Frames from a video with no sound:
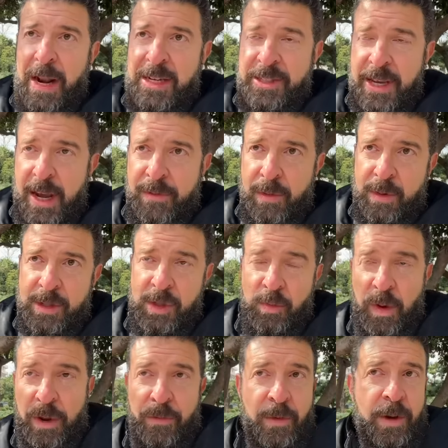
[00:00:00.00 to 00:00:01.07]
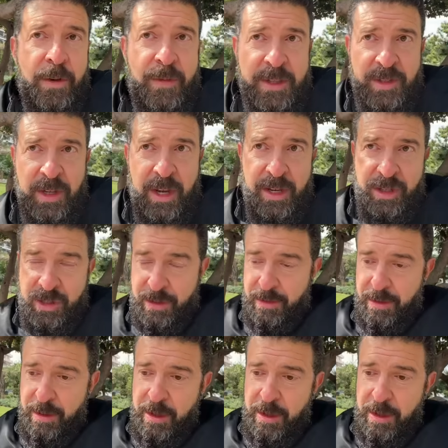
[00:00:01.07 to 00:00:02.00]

I say everyone should wait for an investigation